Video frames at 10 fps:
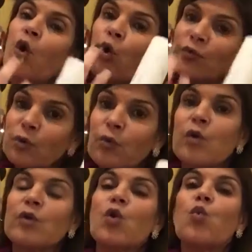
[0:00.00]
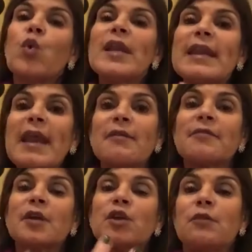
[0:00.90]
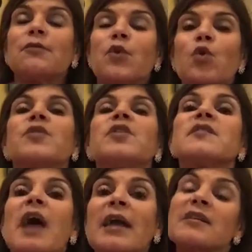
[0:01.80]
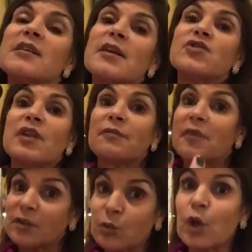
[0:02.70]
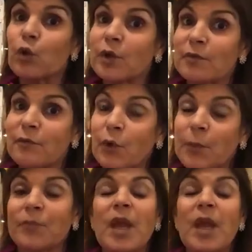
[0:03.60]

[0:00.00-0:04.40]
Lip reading: on their own will never give you this anti-aging effect we're looking for.